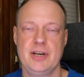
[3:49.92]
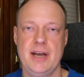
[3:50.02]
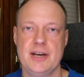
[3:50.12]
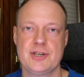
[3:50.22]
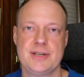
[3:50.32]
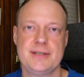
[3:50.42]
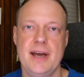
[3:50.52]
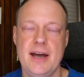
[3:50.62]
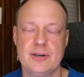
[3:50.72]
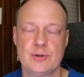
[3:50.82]
cache is
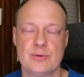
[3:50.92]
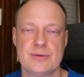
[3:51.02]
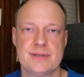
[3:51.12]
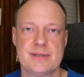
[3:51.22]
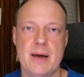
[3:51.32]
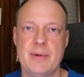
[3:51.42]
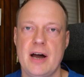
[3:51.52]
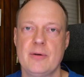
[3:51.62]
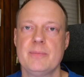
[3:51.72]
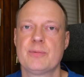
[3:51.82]
there to
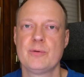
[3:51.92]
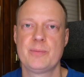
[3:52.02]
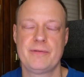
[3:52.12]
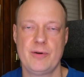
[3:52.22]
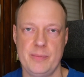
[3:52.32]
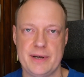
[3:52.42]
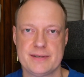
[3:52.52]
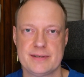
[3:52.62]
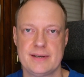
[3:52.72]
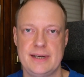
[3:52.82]
somehow improve
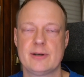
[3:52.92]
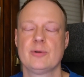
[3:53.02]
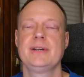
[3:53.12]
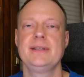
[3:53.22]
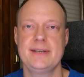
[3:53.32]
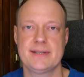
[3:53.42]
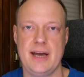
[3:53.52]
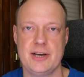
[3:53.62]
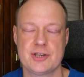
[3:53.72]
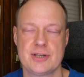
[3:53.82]
performance, including this
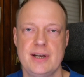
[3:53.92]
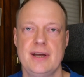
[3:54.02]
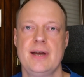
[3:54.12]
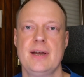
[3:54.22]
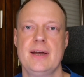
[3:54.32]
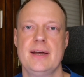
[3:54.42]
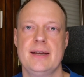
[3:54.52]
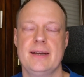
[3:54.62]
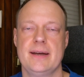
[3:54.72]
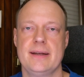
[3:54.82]
cache.
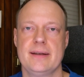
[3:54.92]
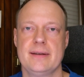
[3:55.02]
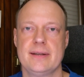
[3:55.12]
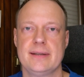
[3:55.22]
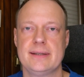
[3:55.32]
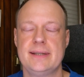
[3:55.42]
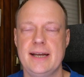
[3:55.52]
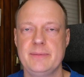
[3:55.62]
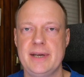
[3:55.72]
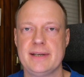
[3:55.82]

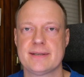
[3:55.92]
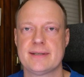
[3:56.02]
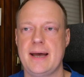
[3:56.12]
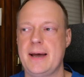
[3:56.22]
That means